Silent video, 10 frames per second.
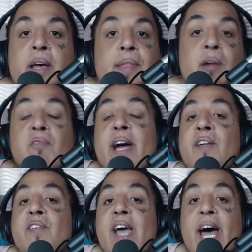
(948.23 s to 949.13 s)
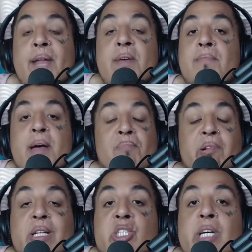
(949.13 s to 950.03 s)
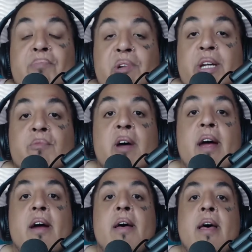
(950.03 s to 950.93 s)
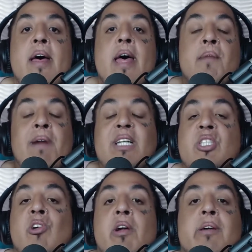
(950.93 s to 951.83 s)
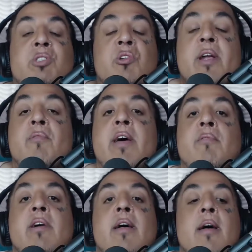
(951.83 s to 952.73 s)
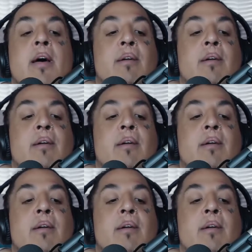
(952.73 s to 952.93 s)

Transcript: Now, granted, the anime might pull a Shippuden where it might start off straight away with,